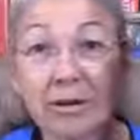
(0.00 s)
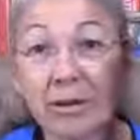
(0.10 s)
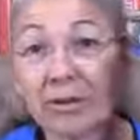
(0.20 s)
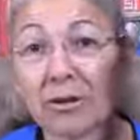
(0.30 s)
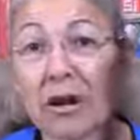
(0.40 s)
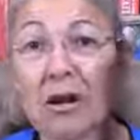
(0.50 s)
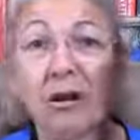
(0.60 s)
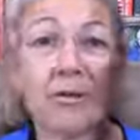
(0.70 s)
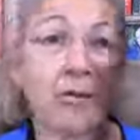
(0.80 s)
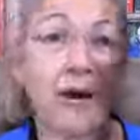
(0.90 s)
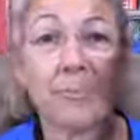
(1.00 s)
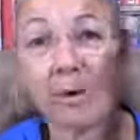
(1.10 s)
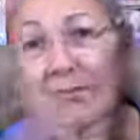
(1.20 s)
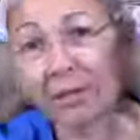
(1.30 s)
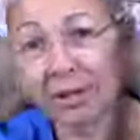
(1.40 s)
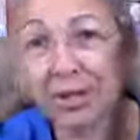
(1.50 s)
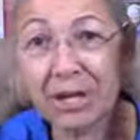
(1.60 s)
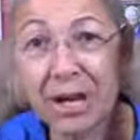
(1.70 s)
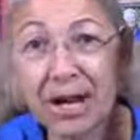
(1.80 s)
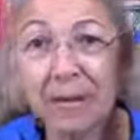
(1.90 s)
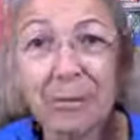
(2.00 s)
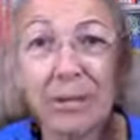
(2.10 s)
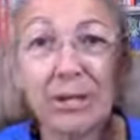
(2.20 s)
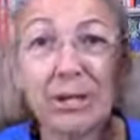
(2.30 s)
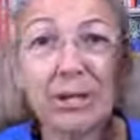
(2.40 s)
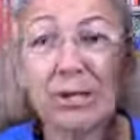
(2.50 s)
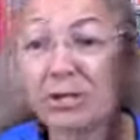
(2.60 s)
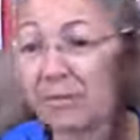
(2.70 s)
like took all the crap off the kitchen cabinets